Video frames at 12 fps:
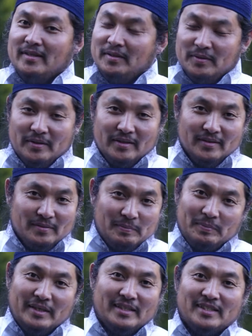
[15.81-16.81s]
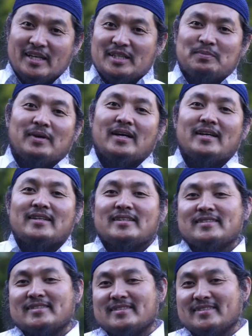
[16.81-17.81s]
you're being chased by
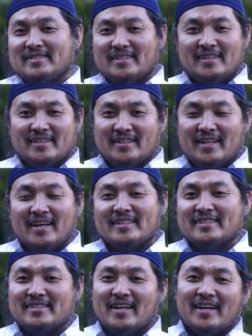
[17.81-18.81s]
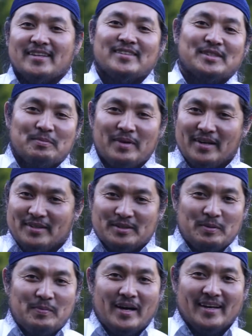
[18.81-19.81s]
lions and tigers and bears,
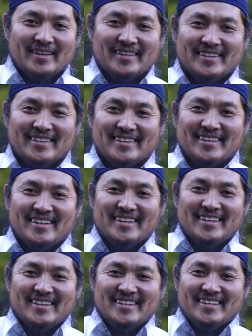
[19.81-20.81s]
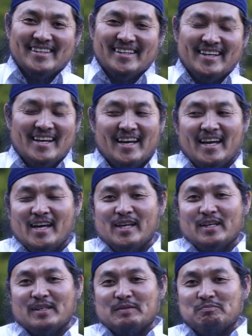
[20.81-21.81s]
oh my.
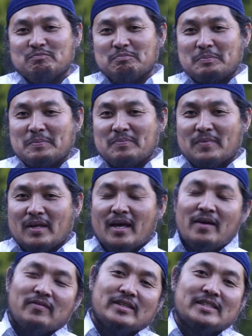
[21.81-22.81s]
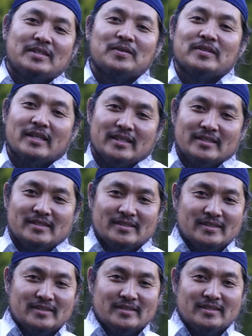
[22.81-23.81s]
And every single night,
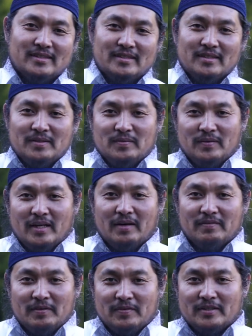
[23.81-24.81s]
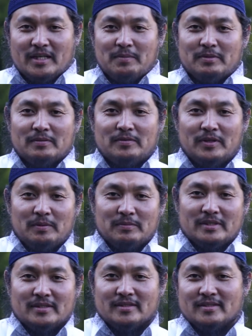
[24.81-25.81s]
we have different types of
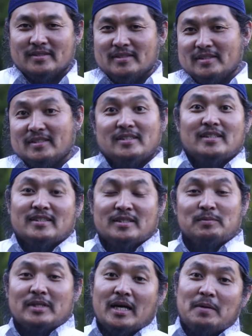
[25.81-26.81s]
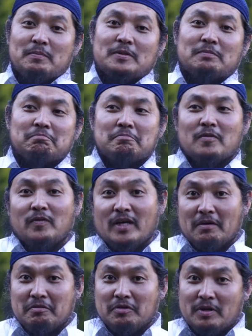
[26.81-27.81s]
dreams. Sometimes we
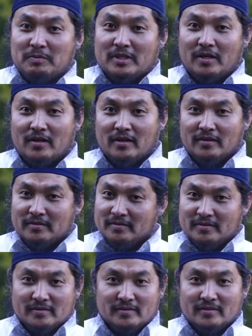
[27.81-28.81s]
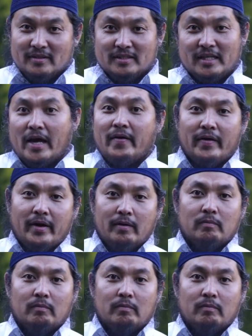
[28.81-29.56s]
have dreams that are scary.